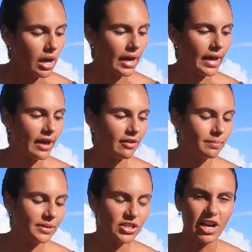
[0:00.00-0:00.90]
I have
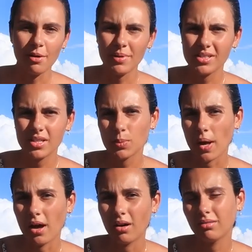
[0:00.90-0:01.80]
pajamas as
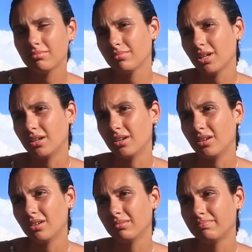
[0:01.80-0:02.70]
well.
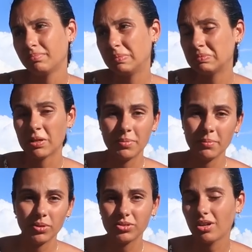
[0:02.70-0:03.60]
Uh, some
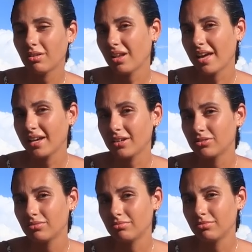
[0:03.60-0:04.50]
people don't like,
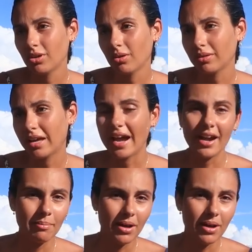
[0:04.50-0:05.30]
don't care